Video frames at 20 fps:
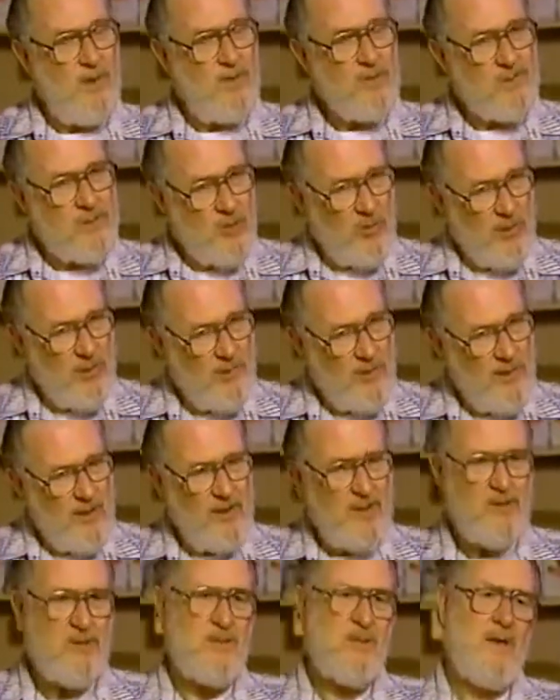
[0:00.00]

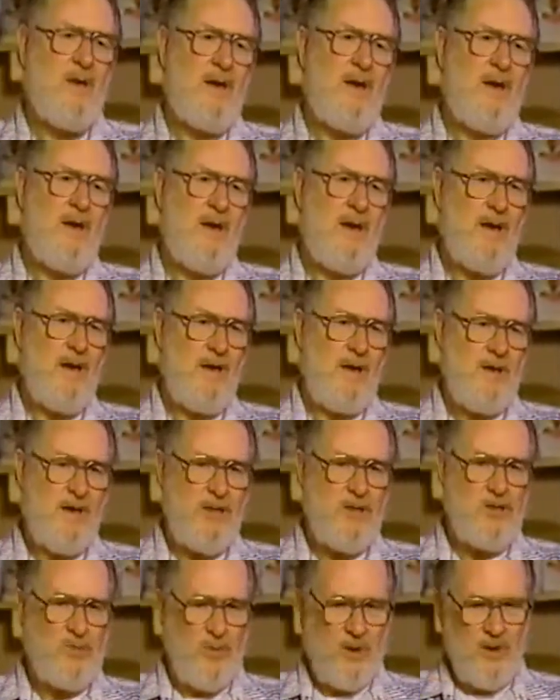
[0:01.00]
soybeans.
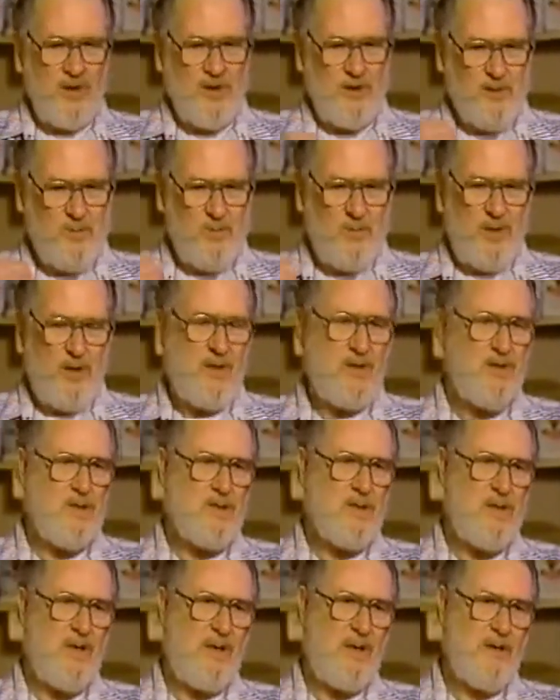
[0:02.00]
Each one of these bins
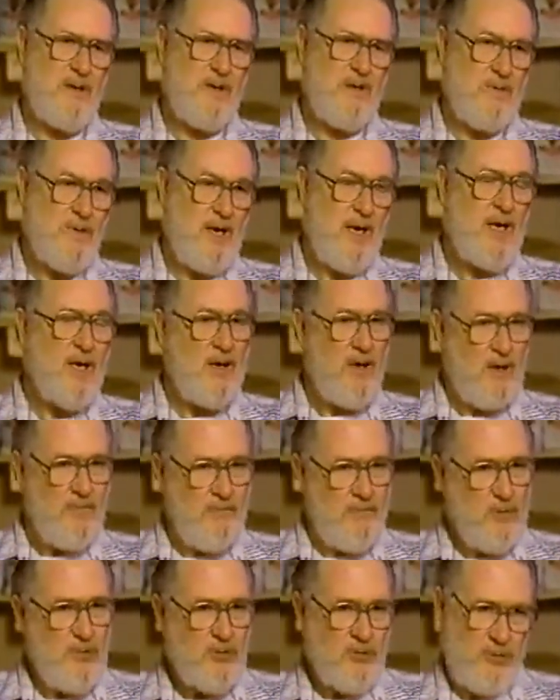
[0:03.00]
can take a
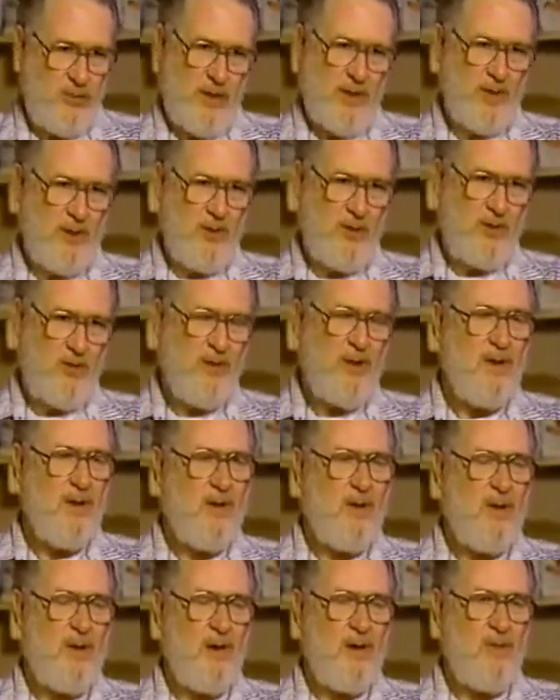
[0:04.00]
full truckload
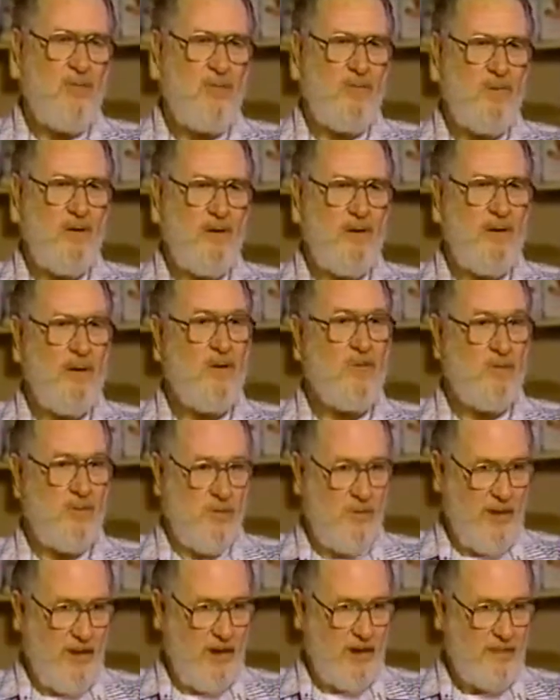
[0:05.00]
of
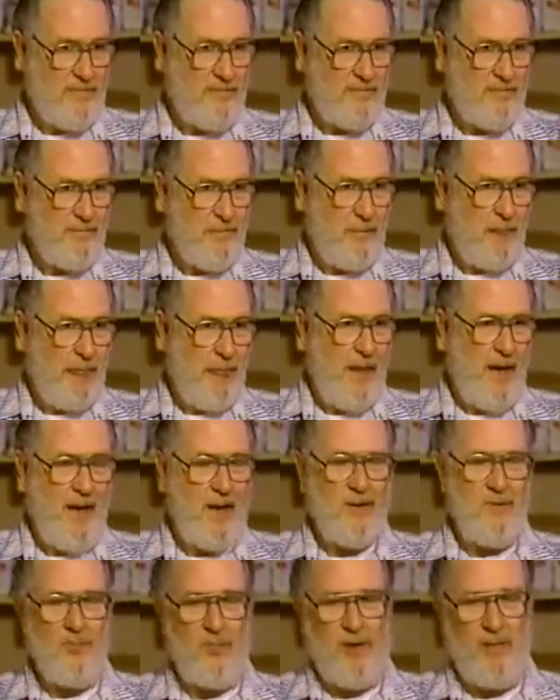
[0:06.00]
grain.
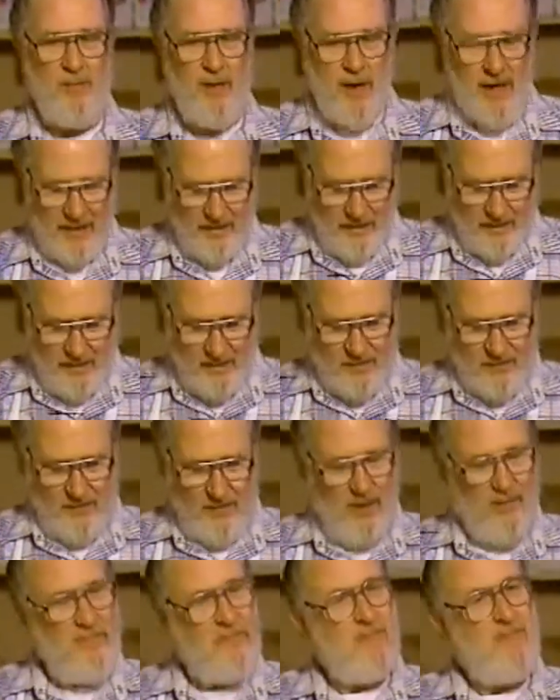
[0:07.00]
And we buy these
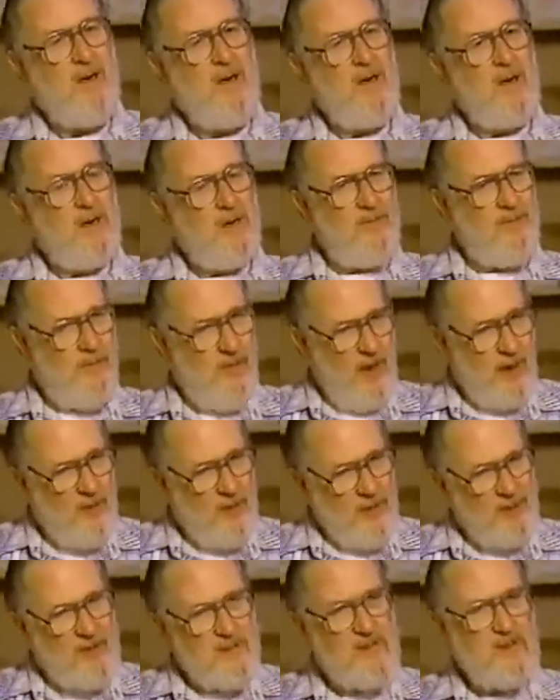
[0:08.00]
from the
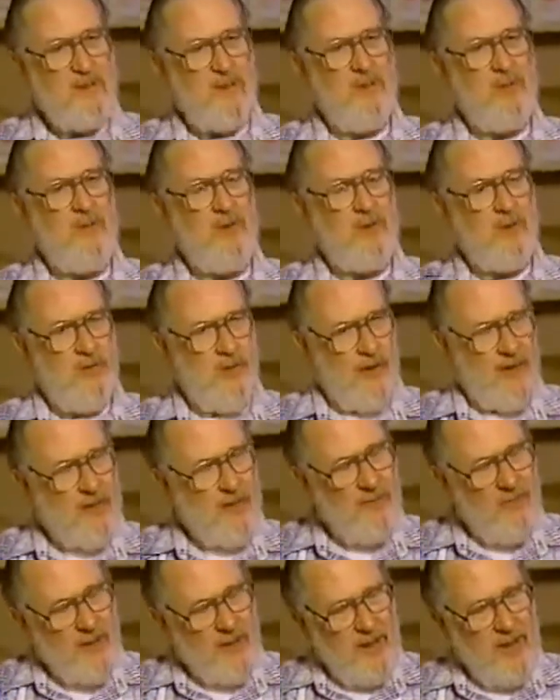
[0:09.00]
farmers.
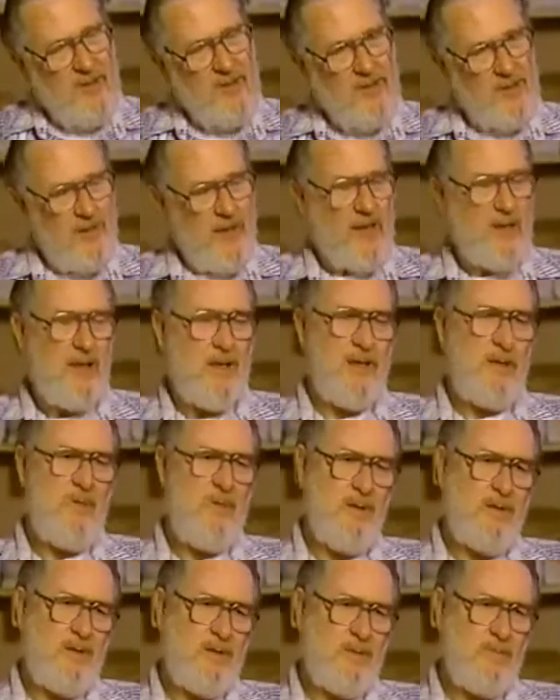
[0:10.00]
We deal directly
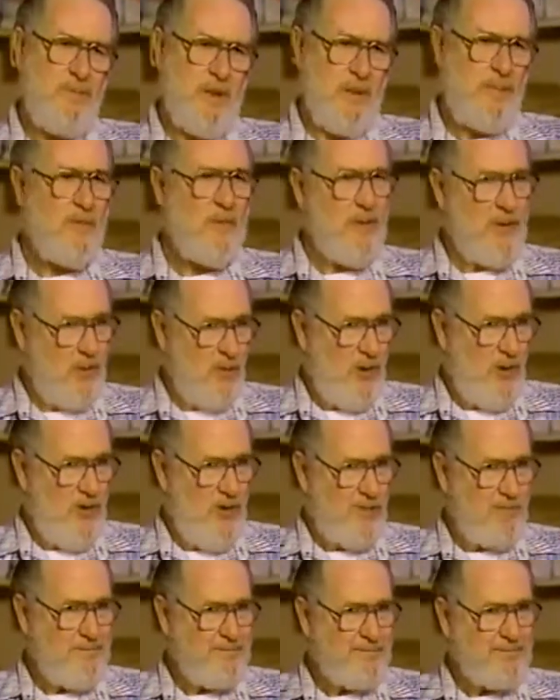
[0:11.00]
with the people that grow
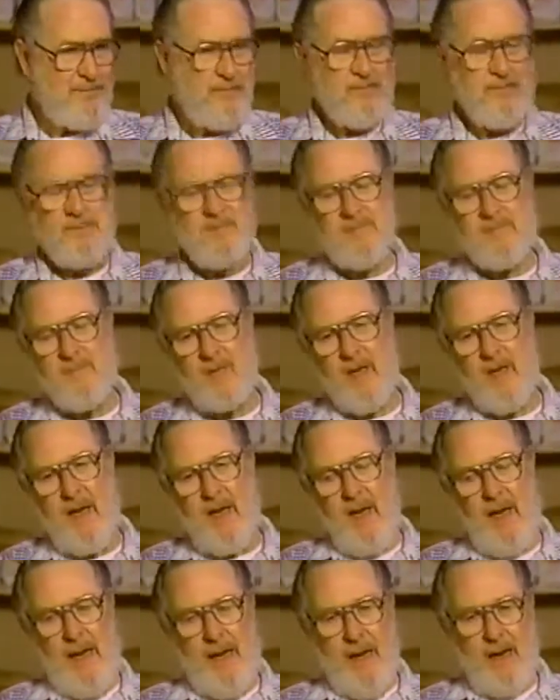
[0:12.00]
them.
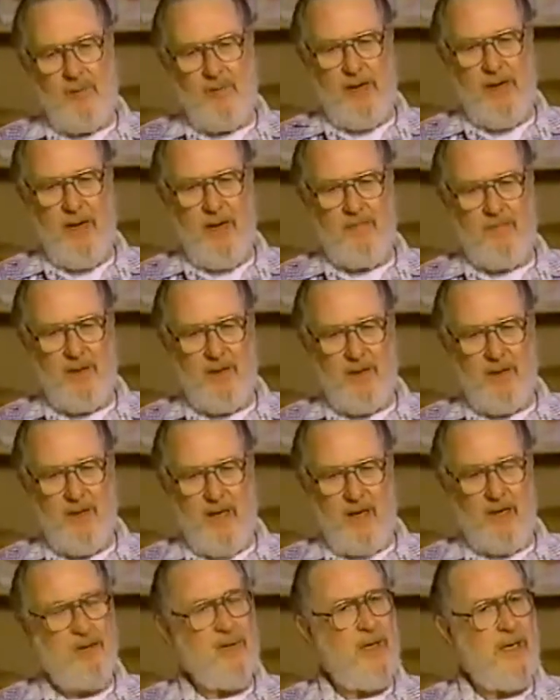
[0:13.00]
And we have
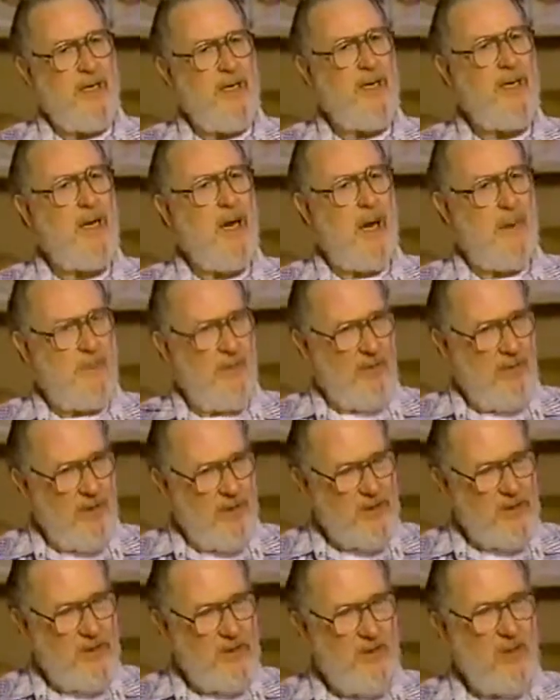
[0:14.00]
a cleaning
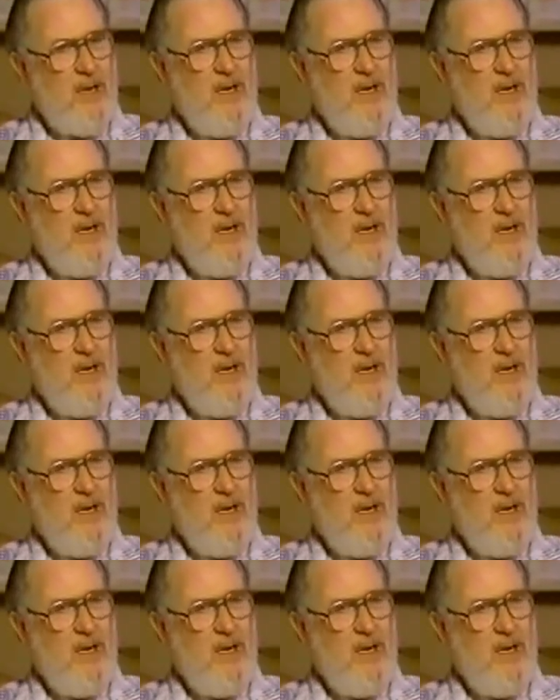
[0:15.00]
operation